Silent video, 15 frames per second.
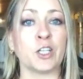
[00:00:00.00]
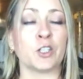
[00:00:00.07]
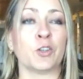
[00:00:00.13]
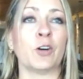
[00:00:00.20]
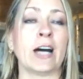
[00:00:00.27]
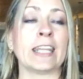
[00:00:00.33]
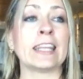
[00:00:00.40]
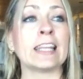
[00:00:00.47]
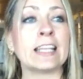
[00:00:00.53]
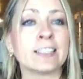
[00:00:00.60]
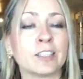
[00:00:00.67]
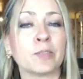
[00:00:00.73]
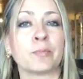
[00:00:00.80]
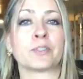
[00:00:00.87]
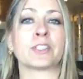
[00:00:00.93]
You know, unless
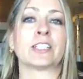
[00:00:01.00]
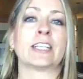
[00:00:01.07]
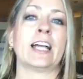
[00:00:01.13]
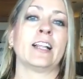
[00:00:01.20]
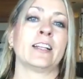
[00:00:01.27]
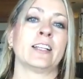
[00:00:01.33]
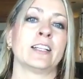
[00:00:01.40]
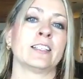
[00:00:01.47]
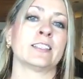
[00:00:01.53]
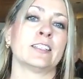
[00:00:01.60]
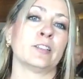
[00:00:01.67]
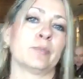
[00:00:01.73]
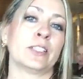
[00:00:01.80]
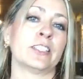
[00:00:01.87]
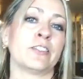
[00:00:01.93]
your personality is a
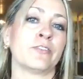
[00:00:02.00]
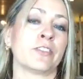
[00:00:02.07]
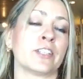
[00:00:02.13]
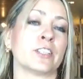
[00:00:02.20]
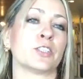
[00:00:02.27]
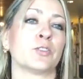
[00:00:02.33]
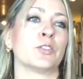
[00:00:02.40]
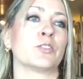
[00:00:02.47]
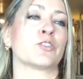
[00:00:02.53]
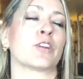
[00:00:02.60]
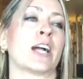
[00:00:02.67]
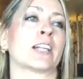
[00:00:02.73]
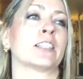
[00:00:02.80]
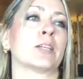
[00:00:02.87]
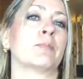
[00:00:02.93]
little bit different, so you're
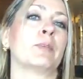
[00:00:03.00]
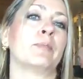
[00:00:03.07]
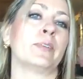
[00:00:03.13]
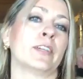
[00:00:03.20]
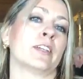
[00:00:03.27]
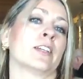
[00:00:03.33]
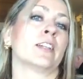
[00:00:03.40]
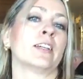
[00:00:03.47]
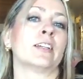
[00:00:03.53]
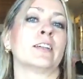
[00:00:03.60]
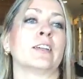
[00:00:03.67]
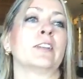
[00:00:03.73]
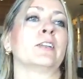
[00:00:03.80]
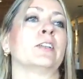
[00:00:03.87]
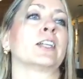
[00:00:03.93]
attracting maybe
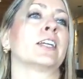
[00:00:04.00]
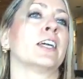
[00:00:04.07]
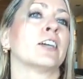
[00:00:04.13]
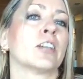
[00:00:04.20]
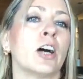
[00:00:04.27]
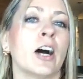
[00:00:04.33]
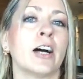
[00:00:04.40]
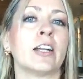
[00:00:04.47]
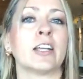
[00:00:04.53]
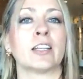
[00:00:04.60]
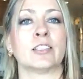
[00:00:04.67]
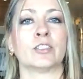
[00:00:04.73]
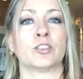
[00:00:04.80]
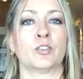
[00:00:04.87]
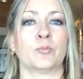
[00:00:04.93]
like younger
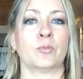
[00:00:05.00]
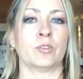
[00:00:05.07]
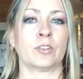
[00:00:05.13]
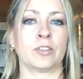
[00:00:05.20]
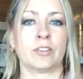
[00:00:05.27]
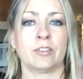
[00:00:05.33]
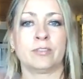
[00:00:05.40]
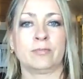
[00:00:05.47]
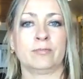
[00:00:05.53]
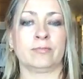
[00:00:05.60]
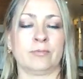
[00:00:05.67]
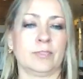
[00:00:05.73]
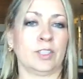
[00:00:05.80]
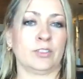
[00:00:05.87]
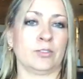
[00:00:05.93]
audience or more,
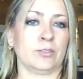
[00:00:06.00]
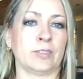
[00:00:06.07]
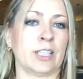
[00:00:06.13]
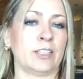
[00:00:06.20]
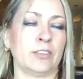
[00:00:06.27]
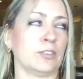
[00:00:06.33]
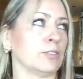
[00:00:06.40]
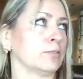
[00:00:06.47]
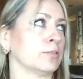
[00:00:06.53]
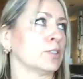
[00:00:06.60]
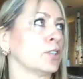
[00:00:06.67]
you know, I don't know.